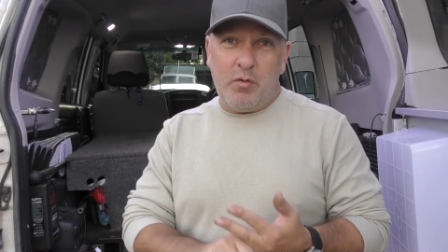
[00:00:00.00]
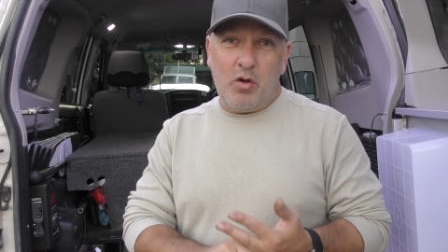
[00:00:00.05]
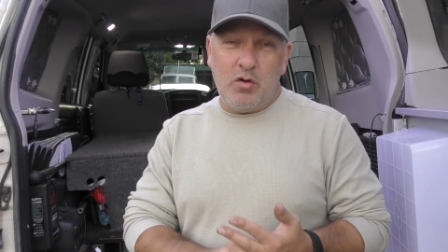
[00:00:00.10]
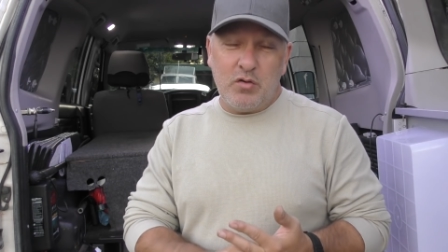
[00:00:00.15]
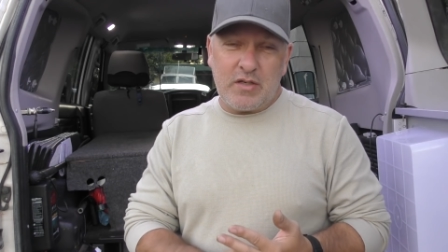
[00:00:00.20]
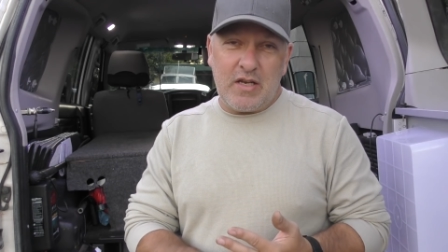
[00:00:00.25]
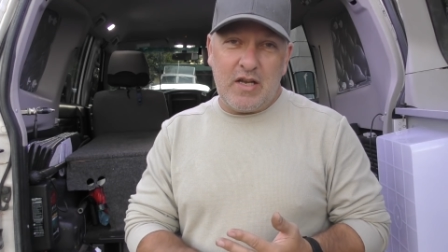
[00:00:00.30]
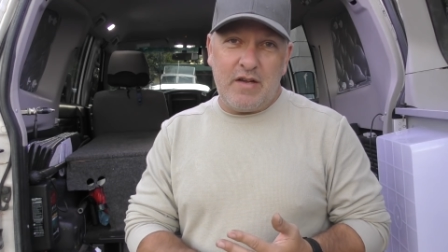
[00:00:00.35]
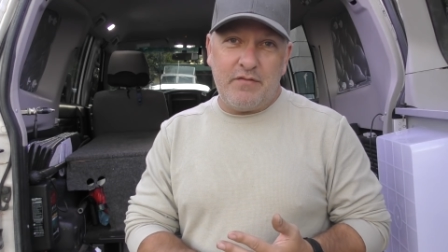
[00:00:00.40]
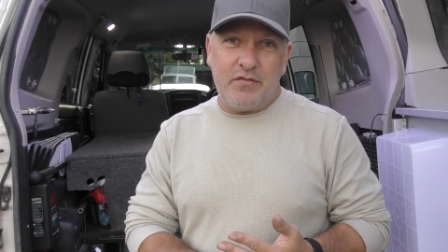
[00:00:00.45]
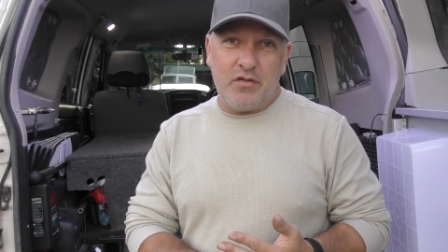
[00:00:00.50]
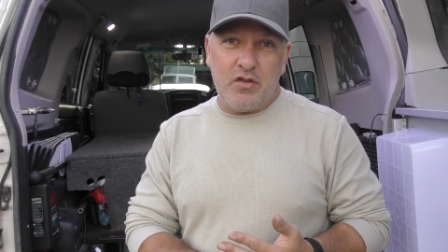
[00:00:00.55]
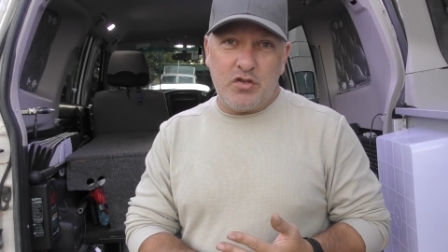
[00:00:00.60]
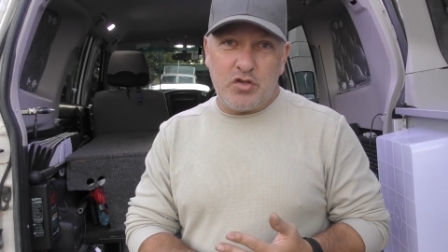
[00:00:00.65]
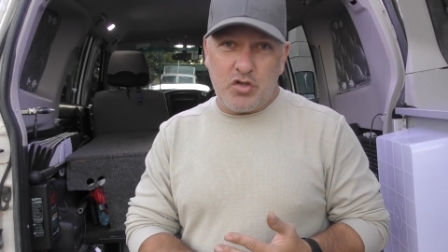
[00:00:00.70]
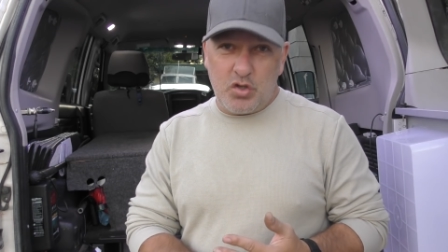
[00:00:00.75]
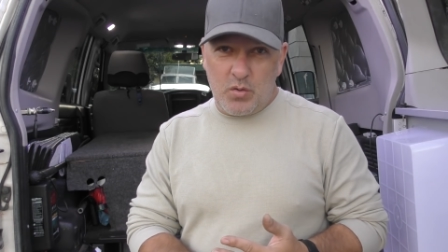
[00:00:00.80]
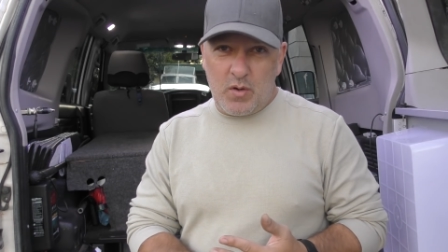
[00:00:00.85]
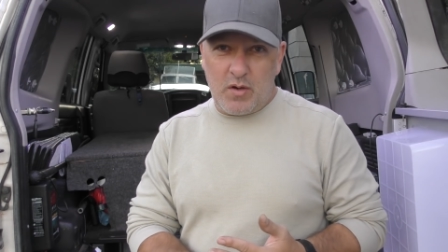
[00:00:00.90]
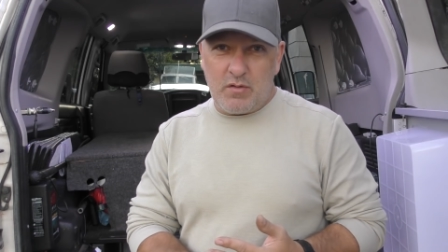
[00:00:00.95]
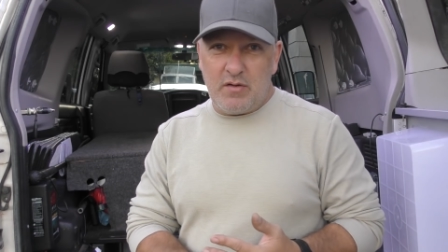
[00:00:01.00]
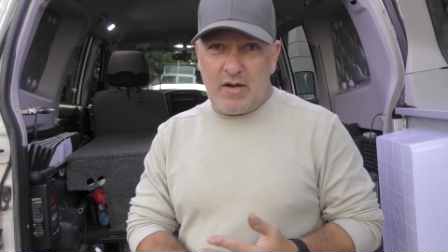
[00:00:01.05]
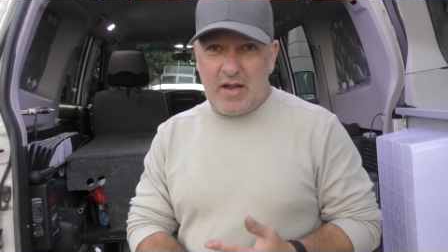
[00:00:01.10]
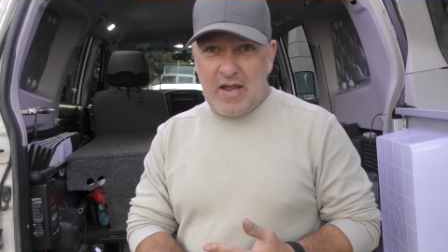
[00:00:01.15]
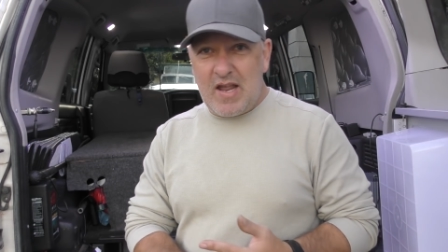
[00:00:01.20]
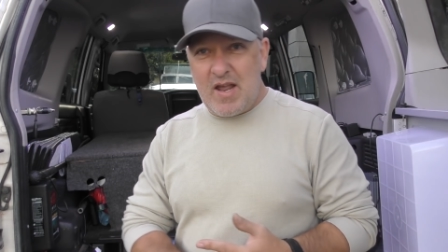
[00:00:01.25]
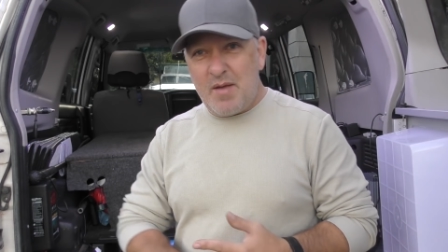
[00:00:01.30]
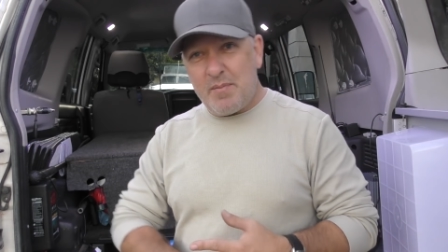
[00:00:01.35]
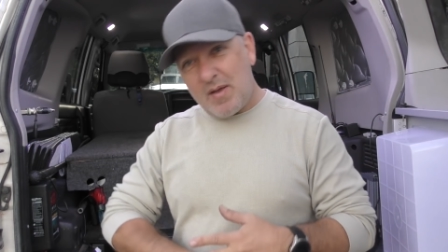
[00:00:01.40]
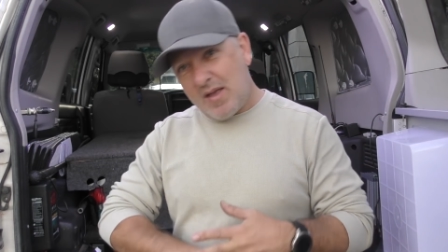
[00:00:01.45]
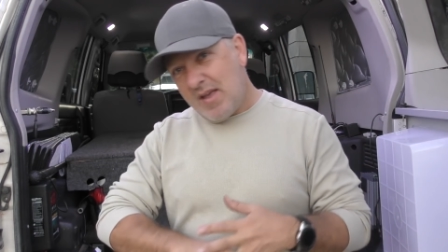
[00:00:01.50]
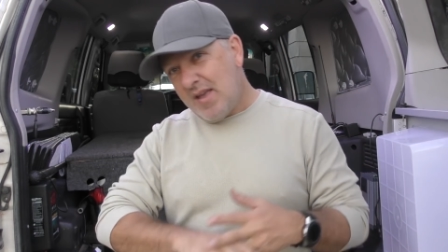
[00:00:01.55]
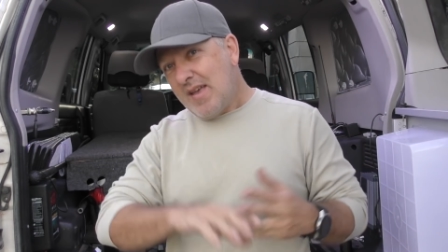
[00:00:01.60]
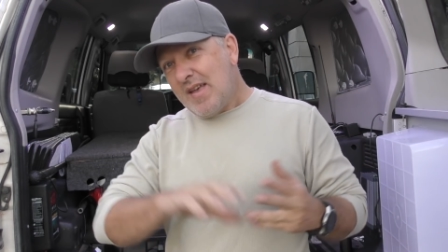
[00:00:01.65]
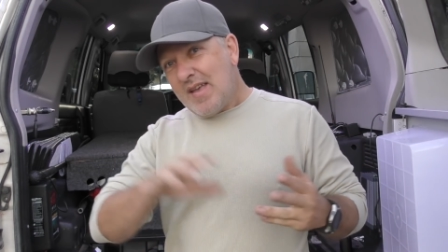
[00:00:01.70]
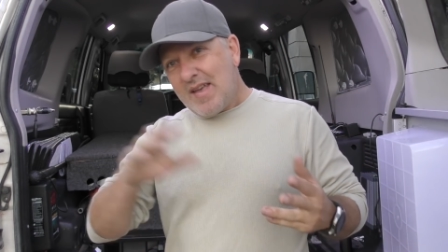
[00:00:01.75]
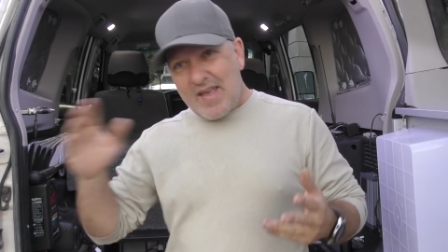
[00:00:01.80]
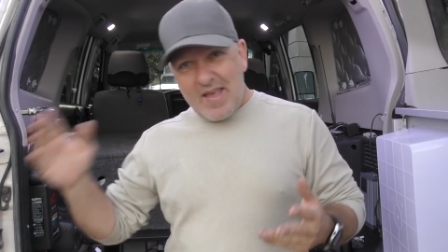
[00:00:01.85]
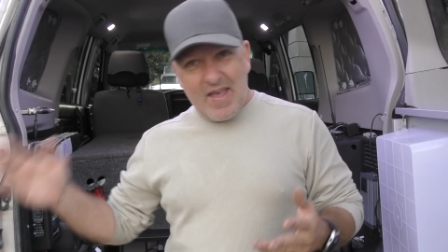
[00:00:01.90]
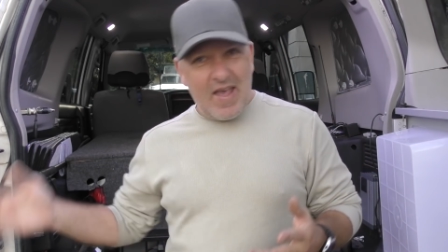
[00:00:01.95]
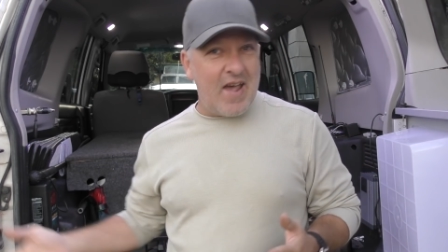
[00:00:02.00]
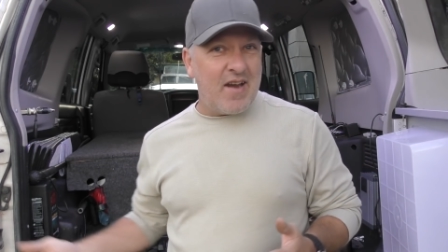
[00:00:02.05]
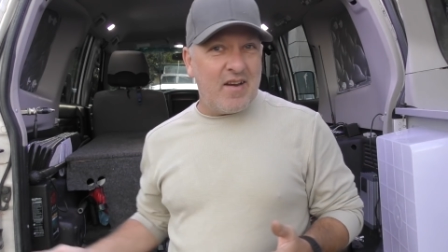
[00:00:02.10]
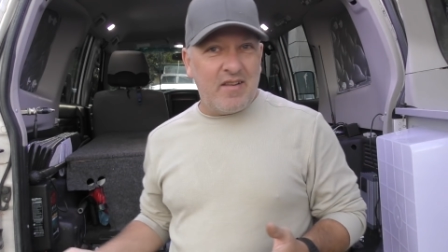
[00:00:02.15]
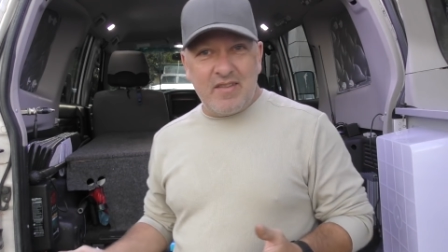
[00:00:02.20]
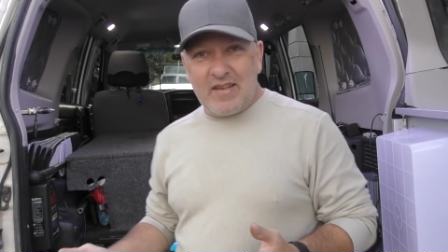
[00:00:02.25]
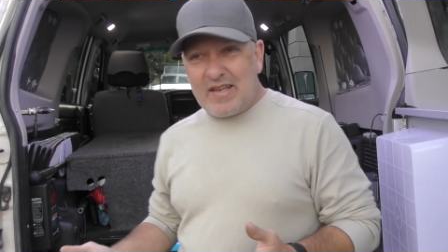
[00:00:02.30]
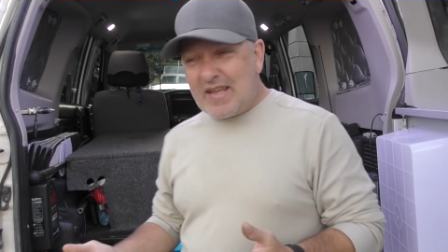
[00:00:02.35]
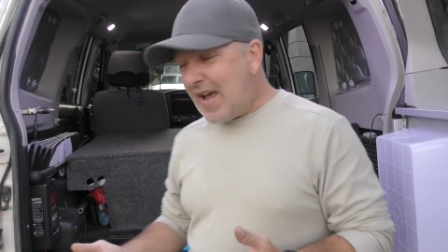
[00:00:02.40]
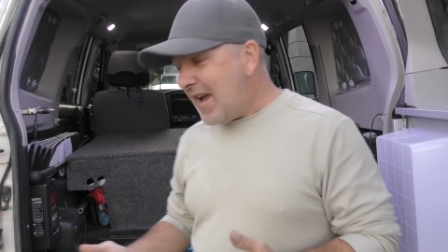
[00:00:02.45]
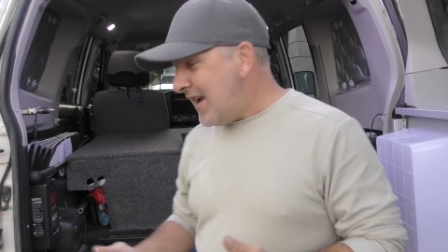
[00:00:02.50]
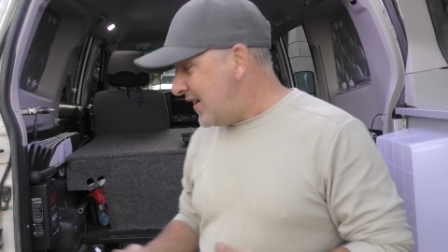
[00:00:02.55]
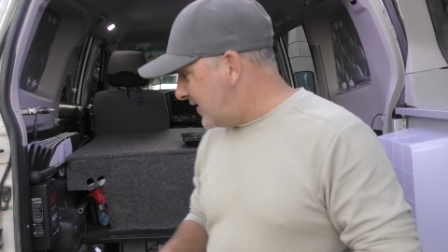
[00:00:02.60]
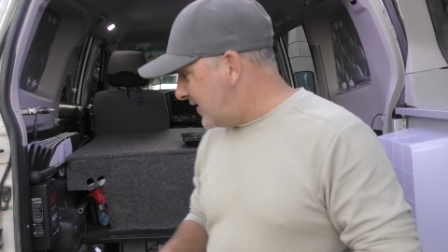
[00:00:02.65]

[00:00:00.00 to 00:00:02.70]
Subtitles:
plonked down for the 200 amp out of the gate,